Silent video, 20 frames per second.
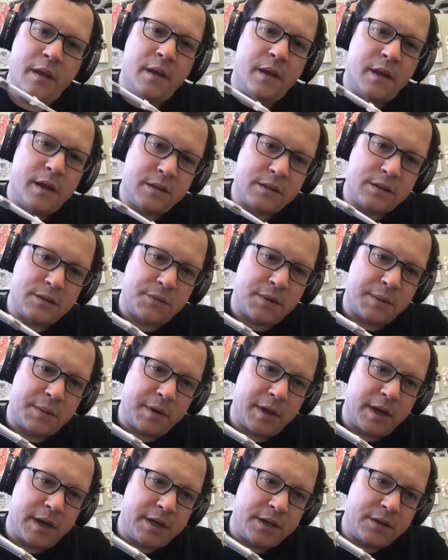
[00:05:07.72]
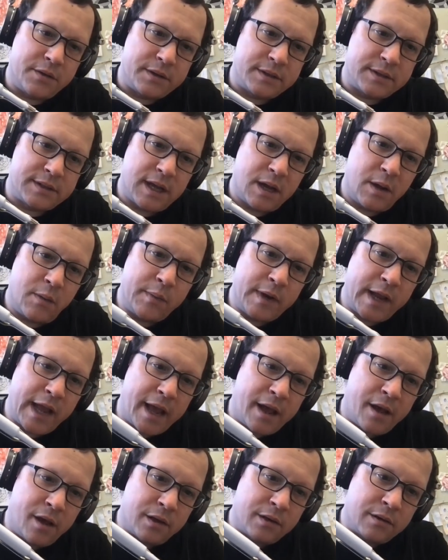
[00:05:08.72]
And so what I'm going to do is come
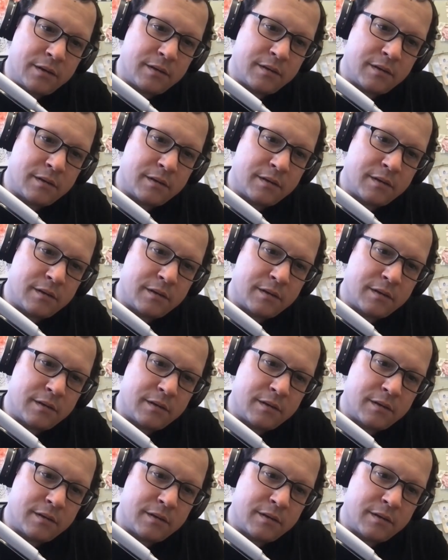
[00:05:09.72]
down.